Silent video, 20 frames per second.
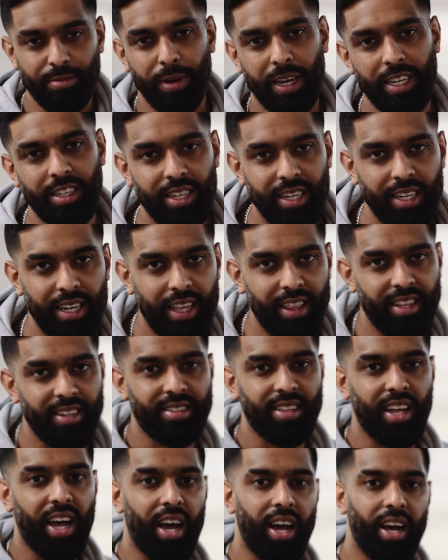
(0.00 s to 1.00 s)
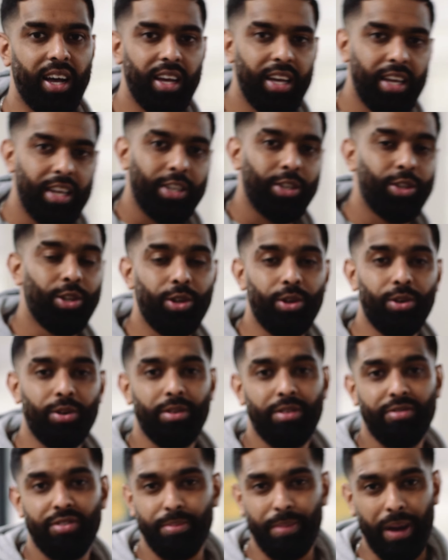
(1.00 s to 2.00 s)
mentioned at the start, do
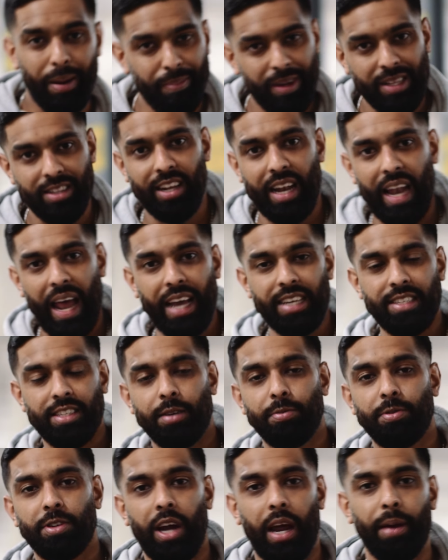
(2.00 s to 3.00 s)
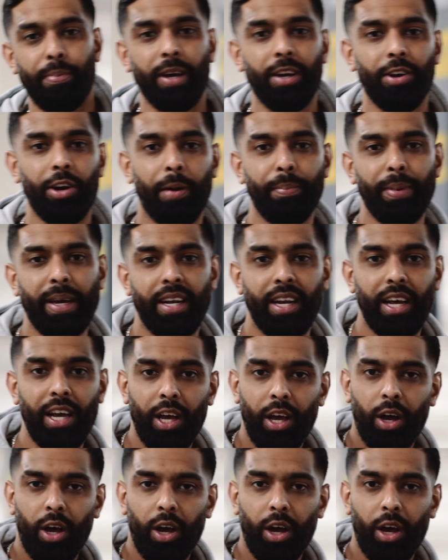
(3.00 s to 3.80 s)
remember to like, subscribe and comment.